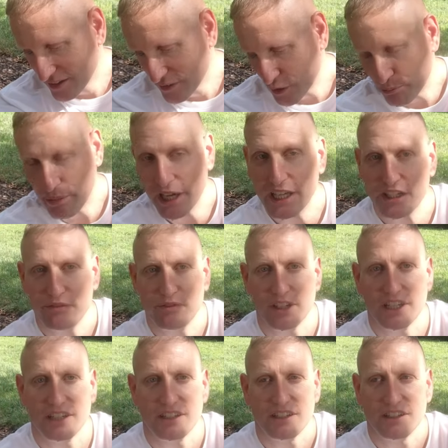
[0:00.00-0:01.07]
the
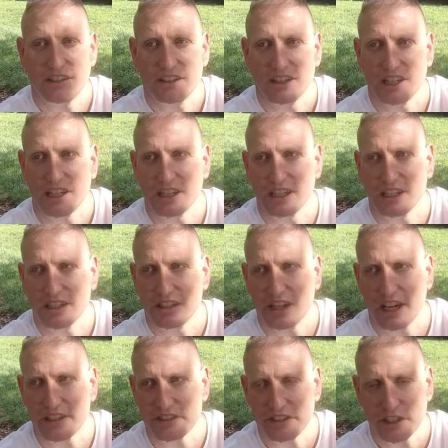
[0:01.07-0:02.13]
benefit
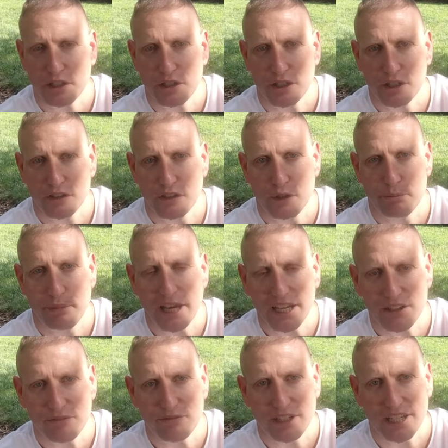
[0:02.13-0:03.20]
I see the
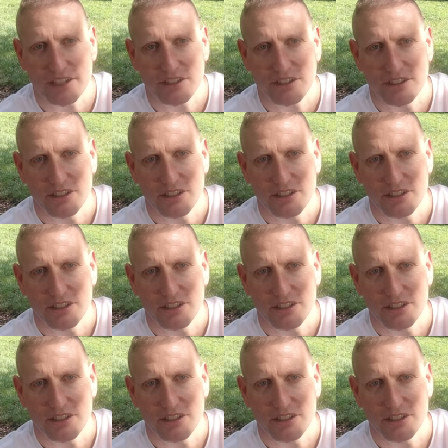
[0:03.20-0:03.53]
benefit